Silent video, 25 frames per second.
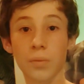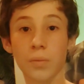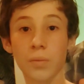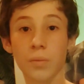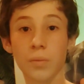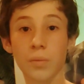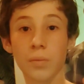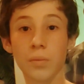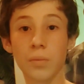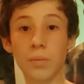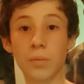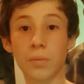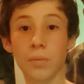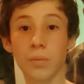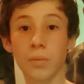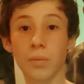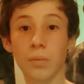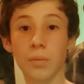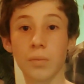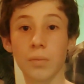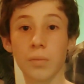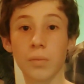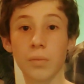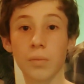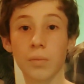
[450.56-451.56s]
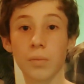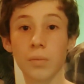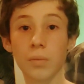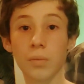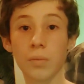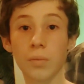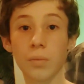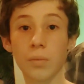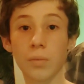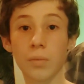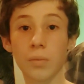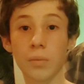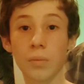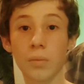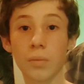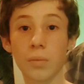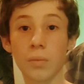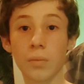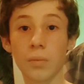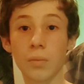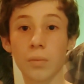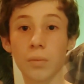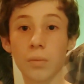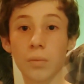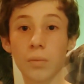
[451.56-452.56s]

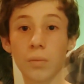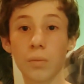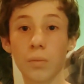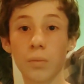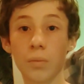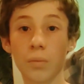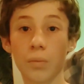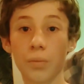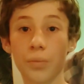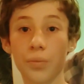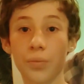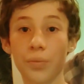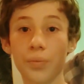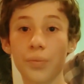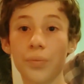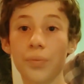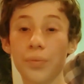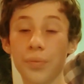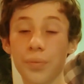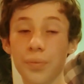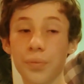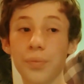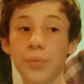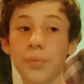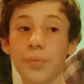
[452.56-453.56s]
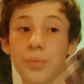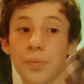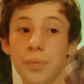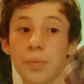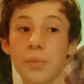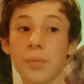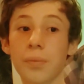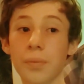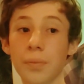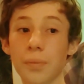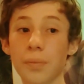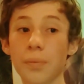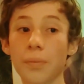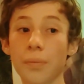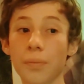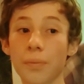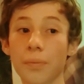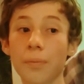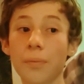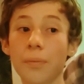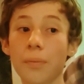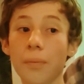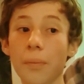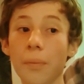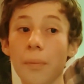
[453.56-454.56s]

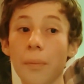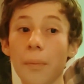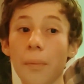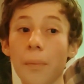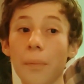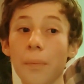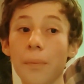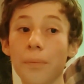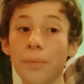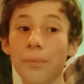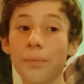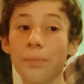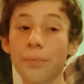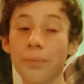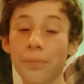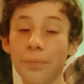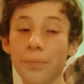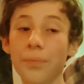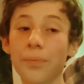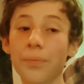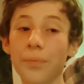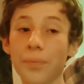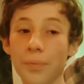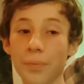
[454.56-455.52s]
(silent)